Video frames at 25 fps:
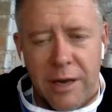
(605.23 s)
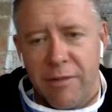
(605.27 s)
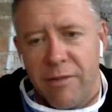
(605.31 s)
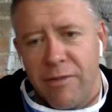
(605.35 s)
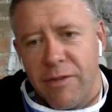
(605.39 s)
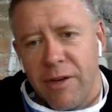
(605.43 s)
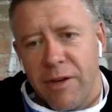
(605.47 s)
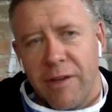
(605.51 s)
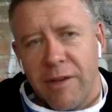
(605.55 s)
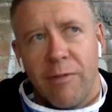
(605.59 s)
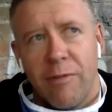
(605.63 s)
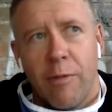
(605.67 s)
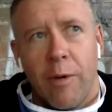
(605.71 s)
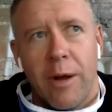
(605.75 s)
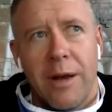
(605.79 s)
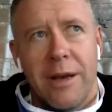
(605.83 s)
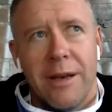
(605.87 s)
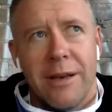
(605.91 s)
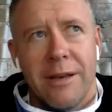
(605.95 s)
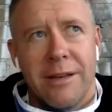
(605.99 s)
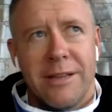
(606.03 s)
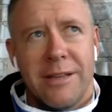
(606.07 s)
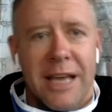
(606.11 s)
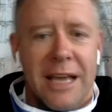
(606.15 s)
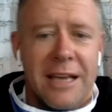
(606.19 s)
If
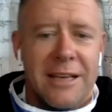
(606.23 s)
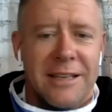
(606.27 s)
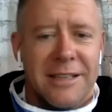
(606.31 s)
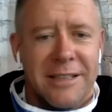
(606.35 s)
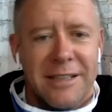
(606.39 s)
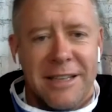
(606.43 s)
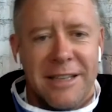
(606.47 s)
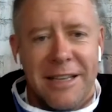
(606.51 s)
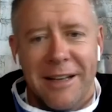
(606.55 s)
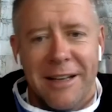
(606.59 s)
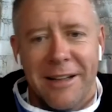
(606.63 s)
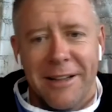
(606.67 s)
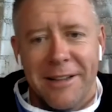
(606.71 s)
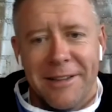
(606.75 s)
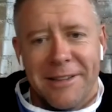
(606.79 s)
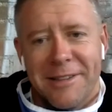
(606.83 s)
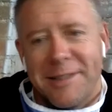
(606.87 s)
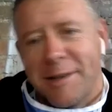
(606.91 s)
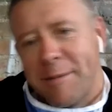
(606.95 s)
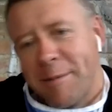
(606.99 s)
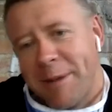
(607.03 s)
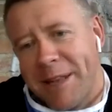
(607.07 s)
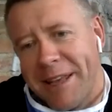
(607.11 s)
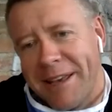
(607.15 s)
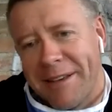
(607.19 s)
one takes a deal
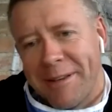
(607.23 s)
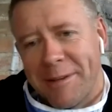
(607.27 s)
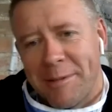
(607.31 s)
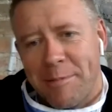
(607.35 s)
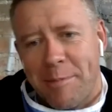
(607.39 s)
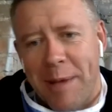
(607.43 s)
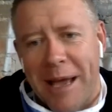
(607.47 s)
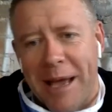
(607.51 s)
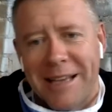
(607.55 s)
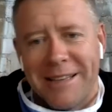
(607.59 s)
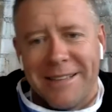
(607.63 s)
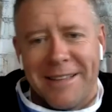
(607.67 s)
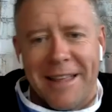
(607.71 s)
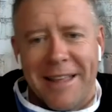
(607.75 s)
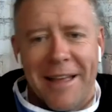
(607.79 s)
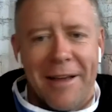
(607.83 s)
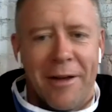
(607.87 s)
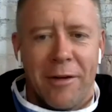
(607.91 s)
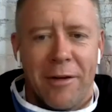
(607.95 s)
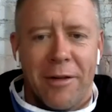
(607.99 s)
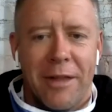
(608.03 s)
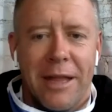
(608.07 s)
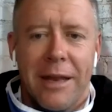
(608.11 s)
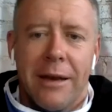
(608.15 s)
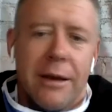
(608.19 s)
and somebody else backs
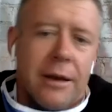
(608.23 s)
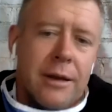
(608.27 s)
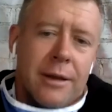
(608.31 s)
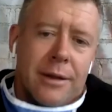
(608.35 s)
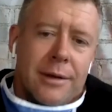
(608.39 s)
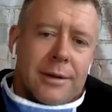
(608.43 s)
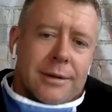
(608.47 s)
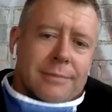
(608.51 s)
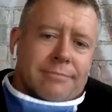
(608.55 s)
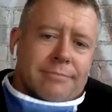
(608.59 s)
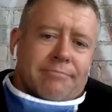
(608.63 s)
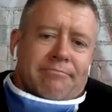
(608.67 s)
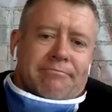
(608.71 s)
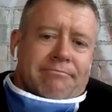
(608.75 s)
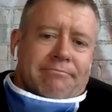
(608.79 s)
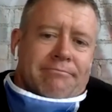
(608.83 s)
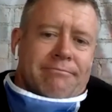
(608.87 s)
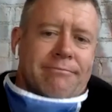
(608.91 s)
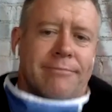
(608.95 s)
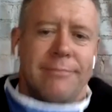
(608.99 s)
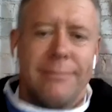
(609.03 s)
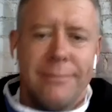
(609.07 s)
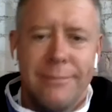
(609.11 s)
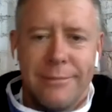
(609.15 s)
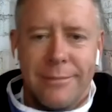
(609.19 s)
down, then
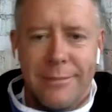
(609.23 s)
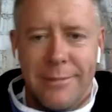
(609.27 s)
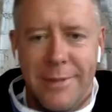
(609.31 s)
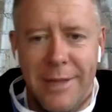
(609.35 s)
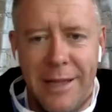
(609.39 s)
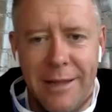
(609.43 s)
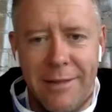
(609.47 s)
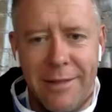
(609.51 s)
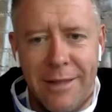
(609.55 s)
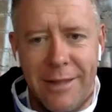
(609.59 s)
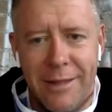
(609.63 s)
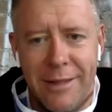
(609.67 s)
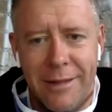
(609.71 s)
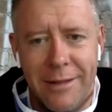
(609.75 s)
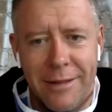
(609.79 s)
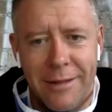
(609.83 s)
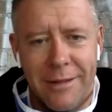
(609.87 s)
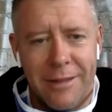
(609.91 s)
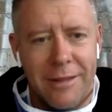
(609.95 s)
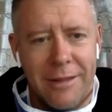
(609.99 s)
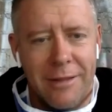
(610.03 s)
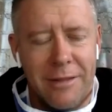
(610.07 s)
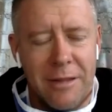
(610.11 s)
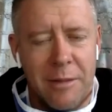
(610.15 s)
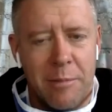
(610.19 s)

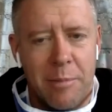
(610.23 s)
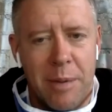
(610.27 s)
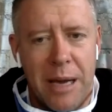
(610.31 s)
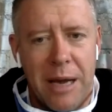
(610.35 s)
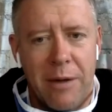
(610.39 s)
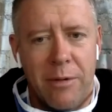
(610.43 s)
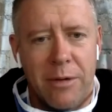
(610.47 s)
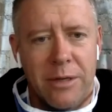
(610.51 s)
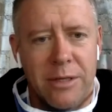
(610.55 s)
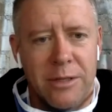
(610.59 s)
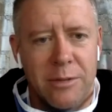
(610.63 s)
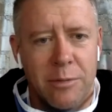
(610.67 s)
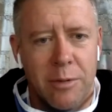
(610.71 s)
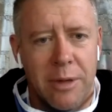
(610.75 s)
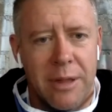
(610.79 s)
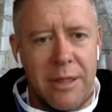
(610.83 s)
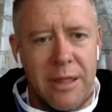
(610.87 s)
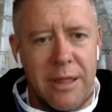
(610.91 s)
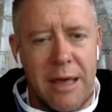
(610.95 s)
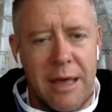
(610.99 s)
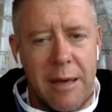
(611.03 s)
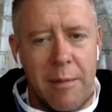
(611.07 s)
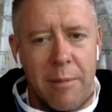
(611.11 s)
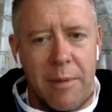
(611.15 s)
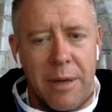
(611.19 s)
the power's
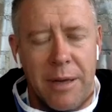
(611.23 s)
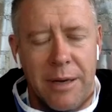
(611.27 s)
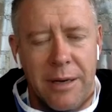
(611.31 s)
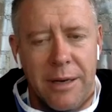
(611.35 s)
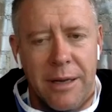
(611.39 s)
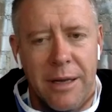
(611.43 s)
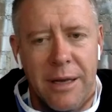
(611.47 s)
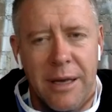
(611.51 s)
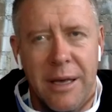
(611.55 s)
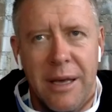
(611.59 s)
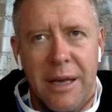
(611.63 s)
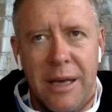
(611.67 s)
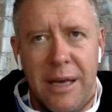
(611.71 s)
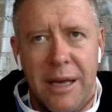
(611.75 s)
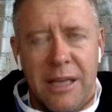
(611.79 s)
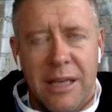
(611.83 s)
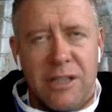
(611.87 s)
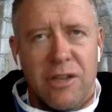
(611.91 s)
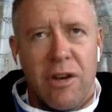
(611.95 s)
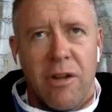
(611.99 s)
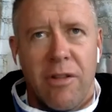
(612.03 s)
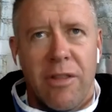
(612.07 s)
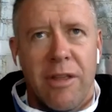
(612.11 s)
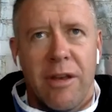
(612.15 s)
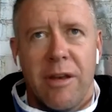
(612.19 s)
with them. And
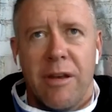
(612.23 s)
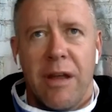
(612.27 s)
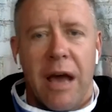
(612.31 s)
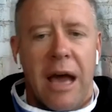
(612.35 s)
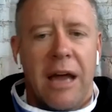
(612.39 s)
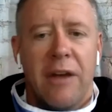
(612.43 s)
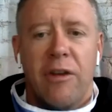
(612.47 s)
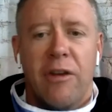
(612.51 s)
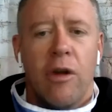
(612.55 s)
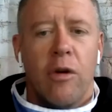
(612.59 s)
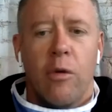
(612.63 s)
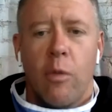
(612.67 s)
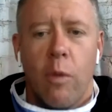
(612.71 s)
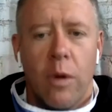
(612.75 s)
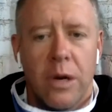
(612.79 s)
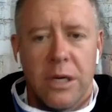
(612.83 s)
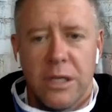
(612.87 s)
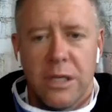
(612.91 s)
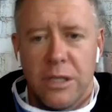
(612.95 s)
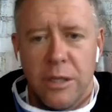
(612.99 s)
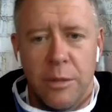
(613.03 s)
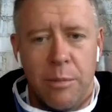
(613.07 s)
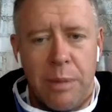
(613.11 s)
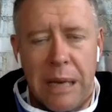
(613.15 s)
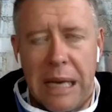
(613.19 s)
it's not that I don't
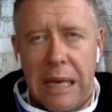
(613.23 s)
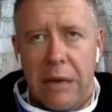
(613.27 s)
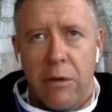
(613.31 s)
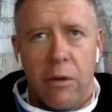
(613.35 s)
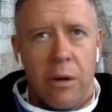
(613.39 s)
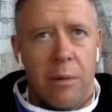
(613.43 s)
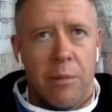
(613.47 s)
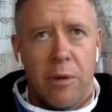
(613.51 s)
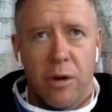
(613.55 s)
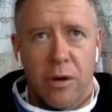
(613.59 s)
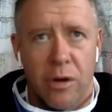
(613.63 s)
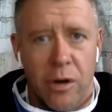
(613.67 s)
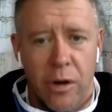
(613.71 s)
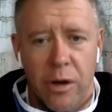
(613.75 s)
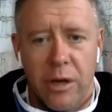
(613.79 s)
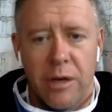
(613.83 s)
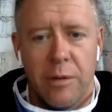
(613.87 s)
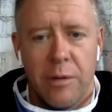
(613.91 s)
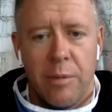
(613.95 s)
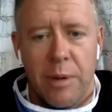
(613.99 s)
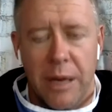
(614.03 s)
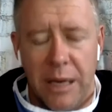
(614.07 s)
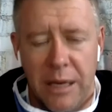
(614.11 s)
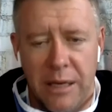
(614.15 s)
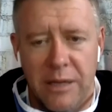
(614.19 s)
want to pay or I'm not
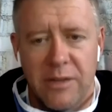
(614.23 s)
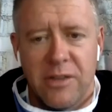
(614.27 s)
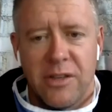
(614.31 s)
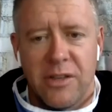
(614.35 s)
going to pay.